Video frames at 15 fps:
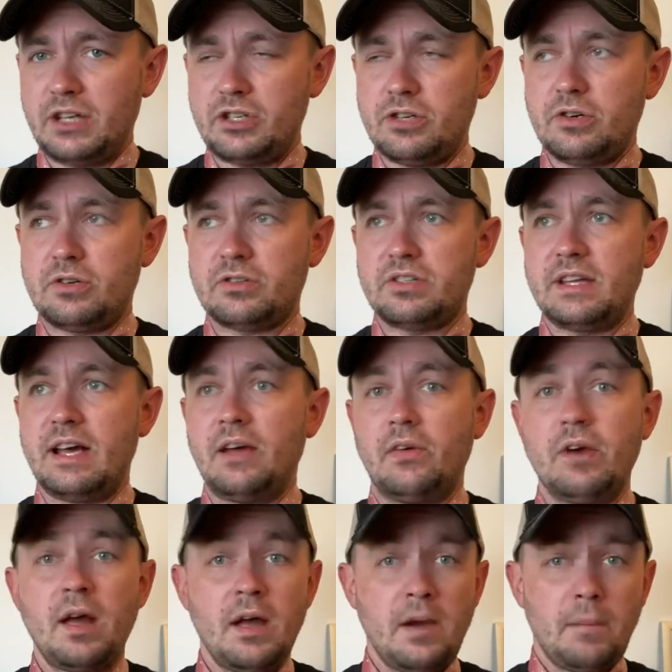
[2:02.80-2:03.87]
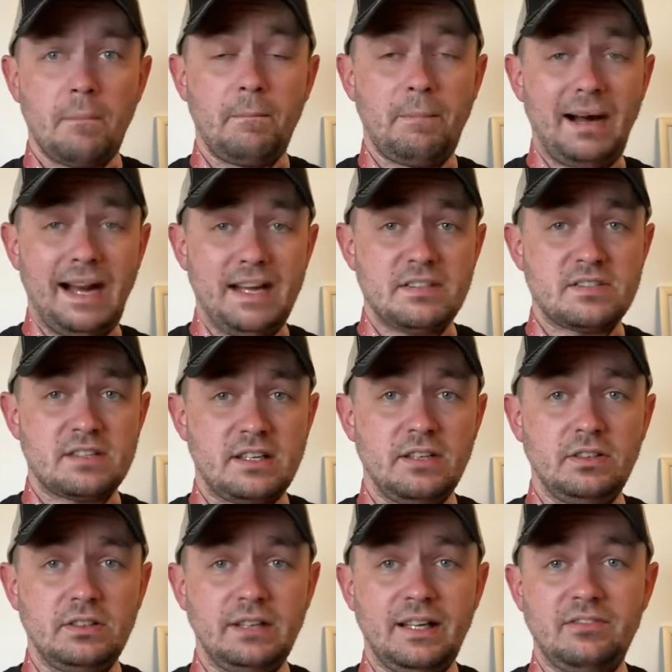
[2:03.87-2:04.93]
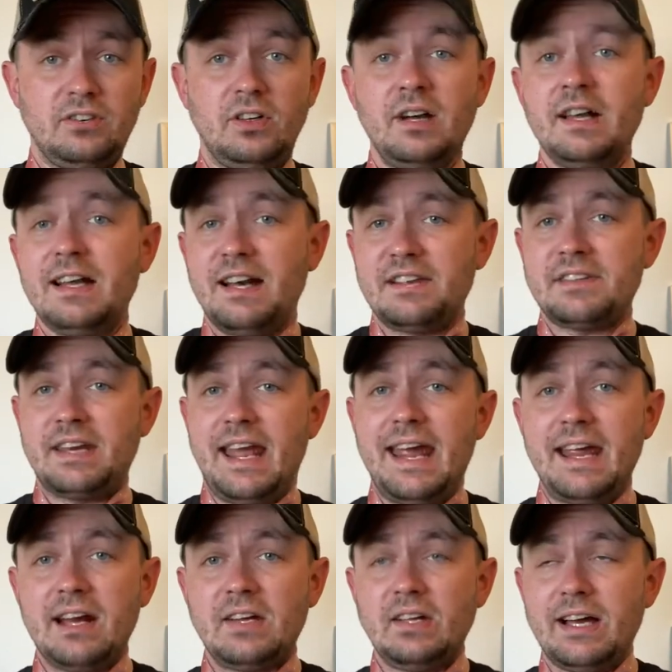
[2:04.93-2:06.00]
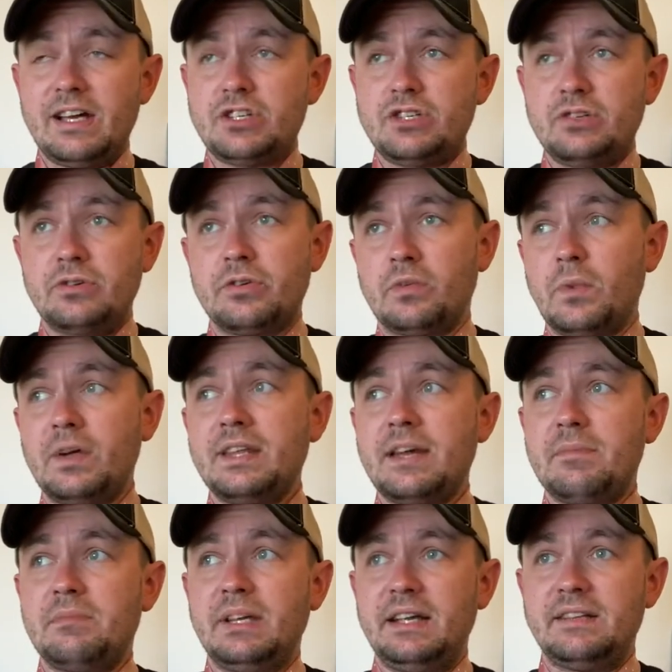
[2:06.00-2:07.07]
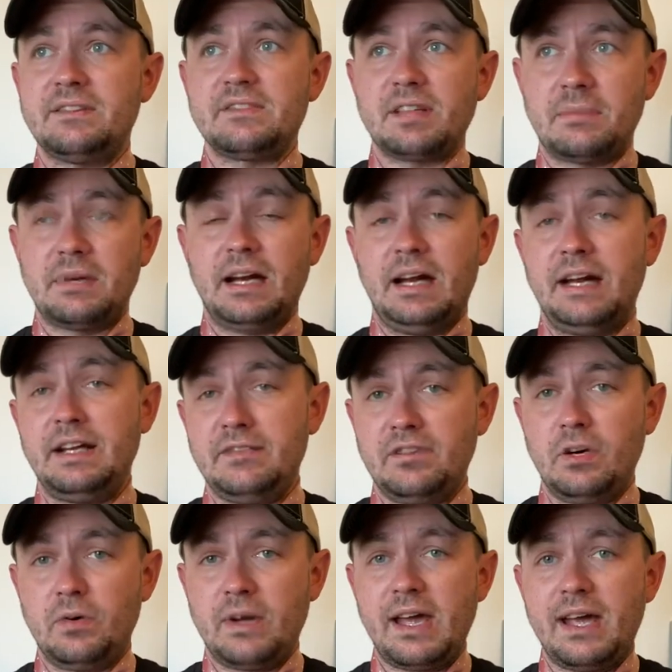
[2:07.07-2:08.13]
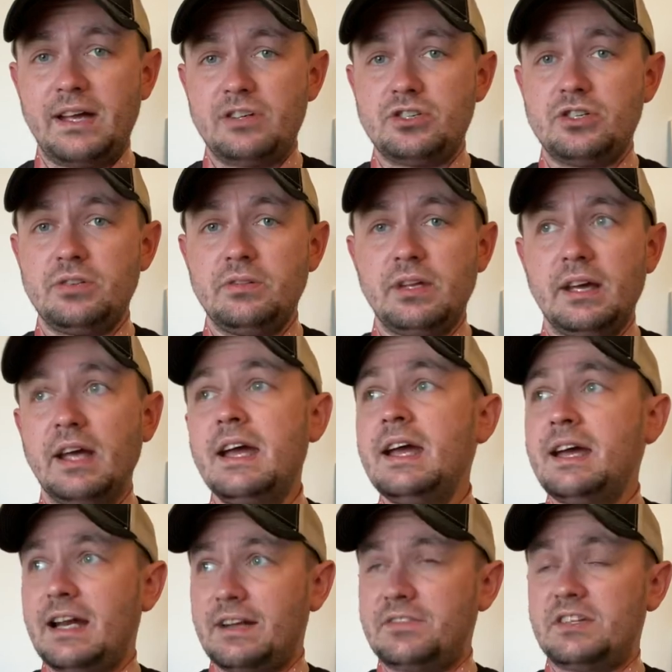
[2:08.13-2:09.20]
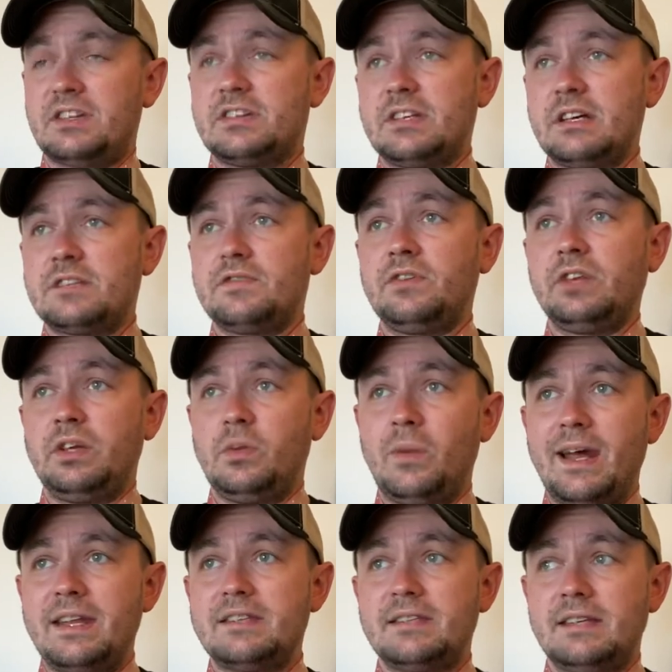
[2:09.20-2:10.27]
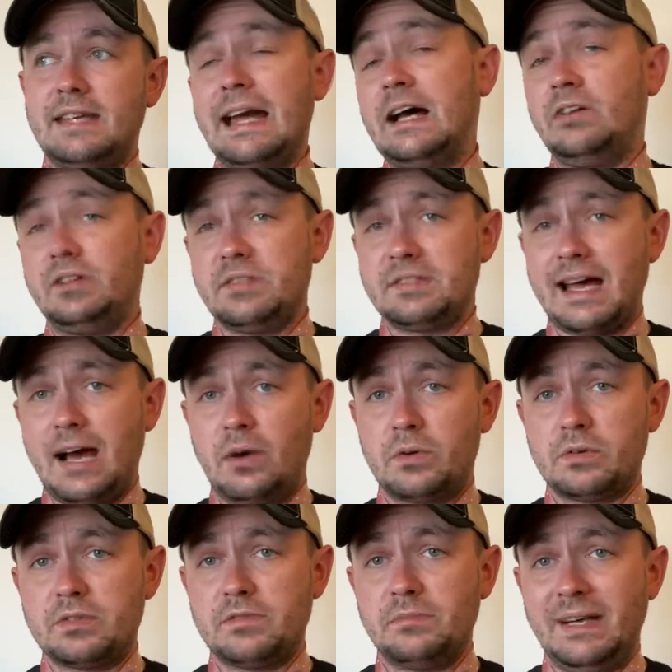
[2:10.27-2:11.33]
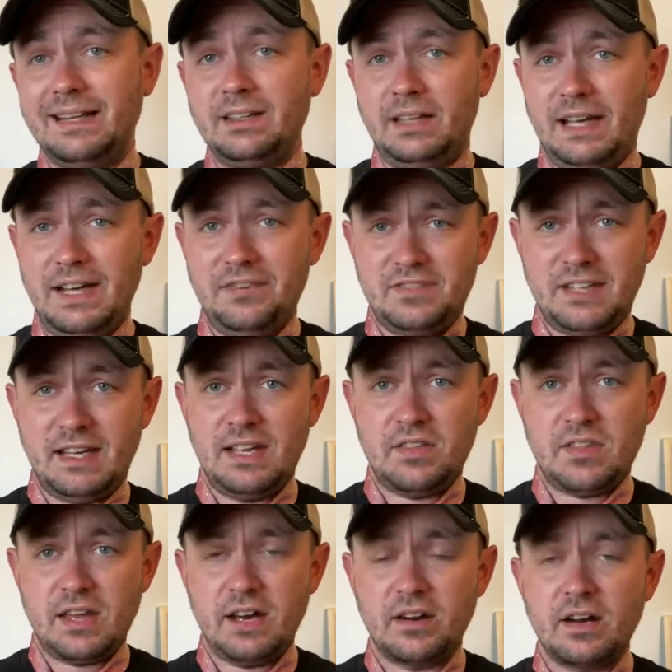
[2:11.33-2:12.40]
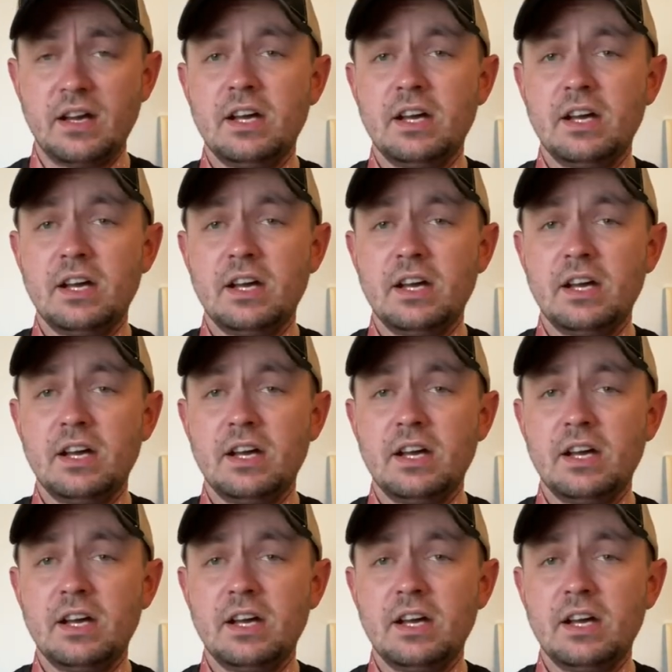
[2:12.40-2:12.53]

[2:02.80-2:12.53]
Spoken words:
shooters down by skill level. As an A-class shooter, what that means is I'm kind of okay at shooting, and I've successfully wasted countless hours of my life to get there.